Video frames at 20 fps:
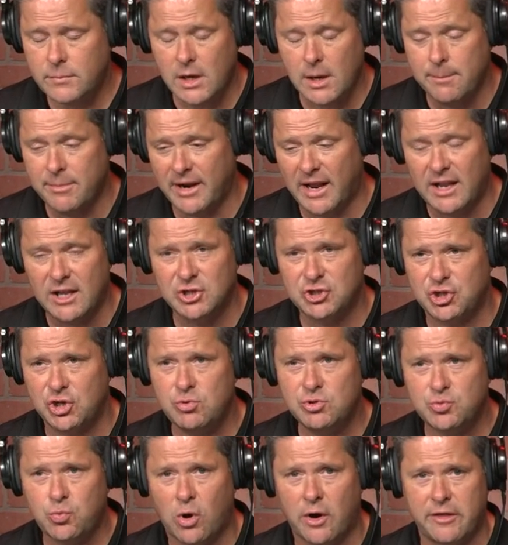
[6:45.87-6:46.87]
But LSU
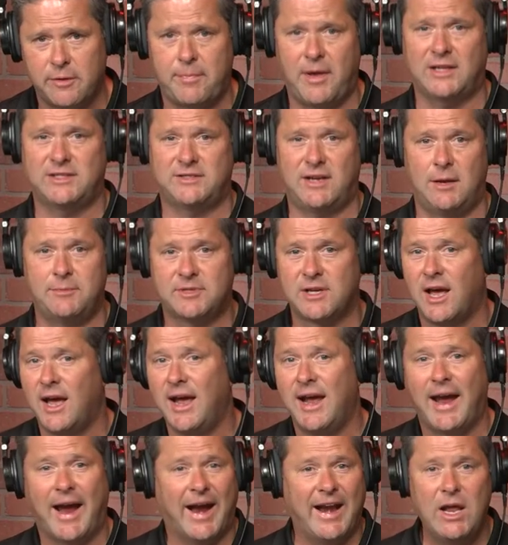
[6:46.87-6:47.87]
was one of the best teams
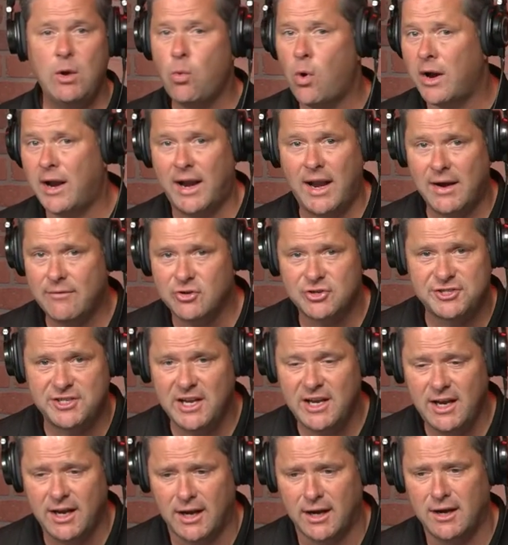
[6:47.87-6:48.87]
anyone had ever
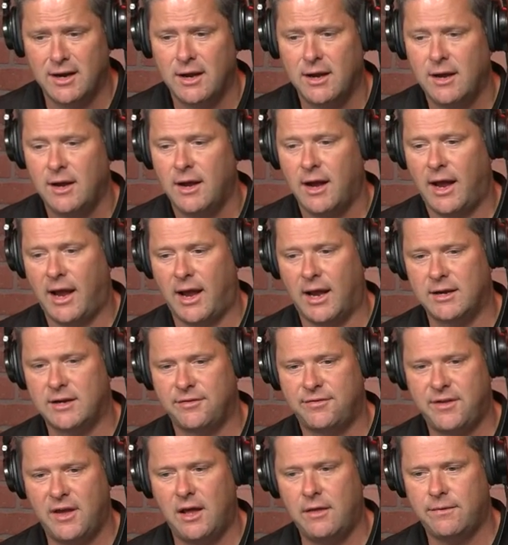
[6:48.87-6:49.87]
seen. And to
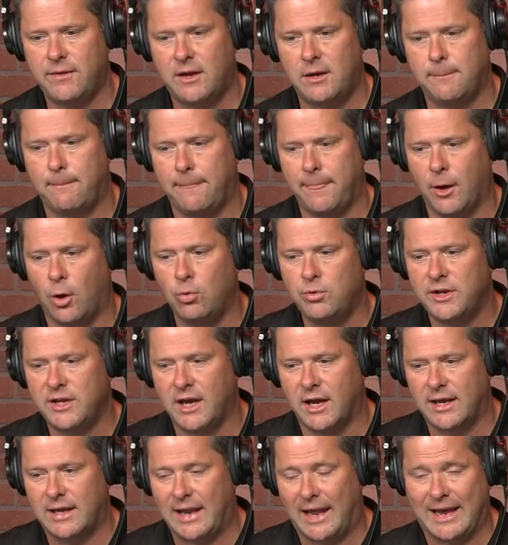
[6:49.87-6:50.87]
think that only
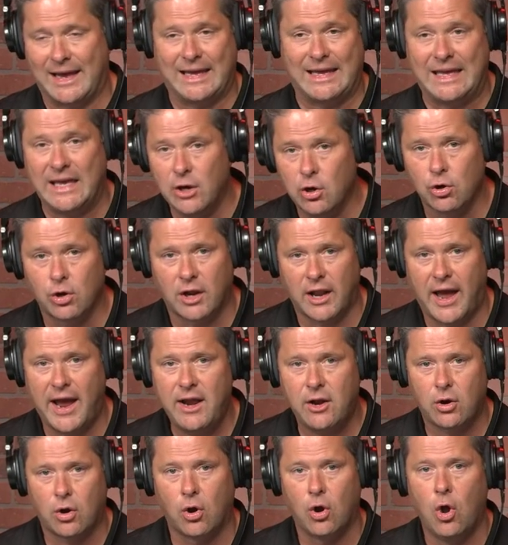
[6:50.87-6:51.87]
a, like a year
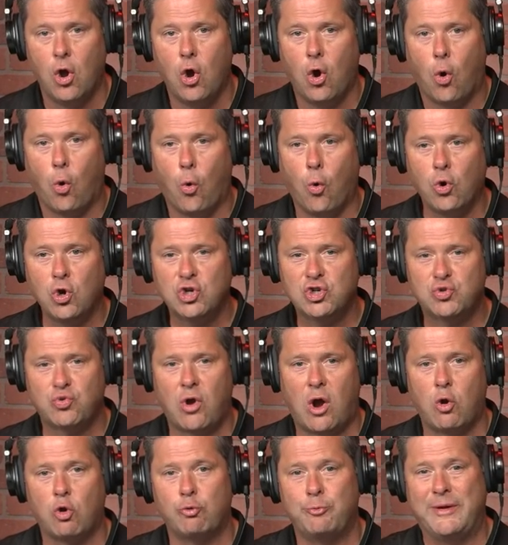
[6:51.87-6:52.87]
later,
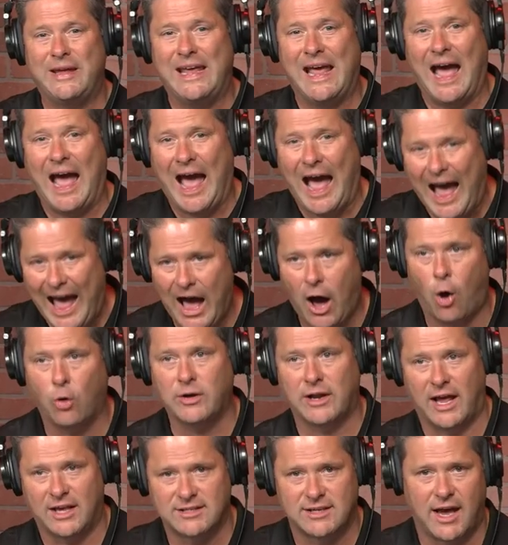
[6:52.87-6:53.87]
Orgeron would be
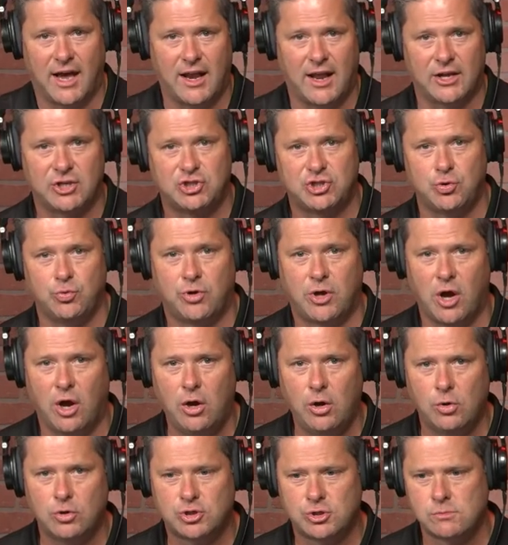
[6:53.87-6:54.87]
out as LSU
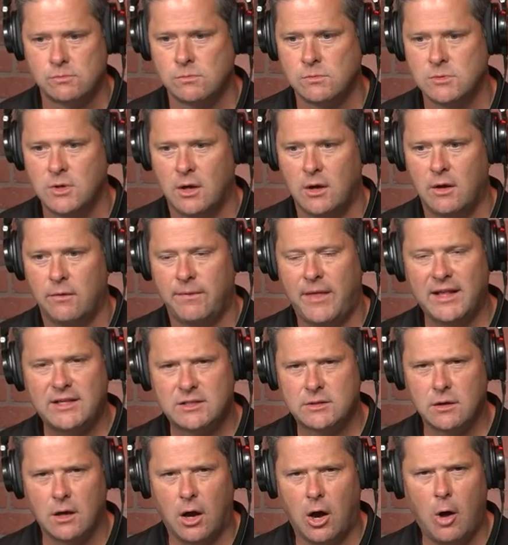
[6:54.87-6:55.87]
coach,
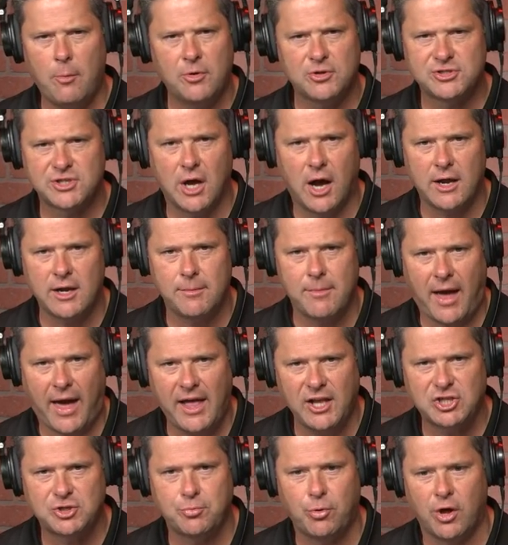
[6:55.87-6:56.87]
that's almost
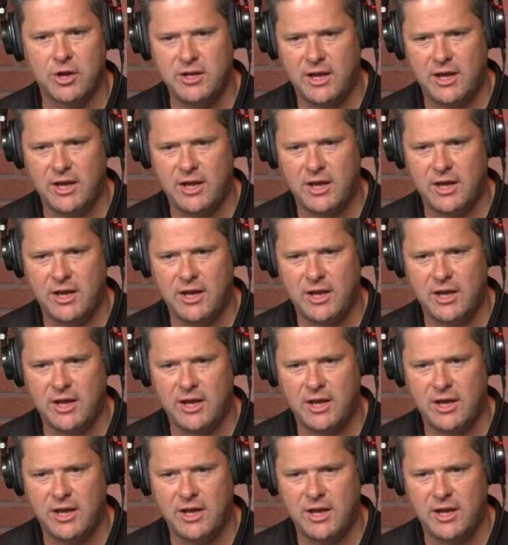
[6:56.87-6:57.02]
unimaginable.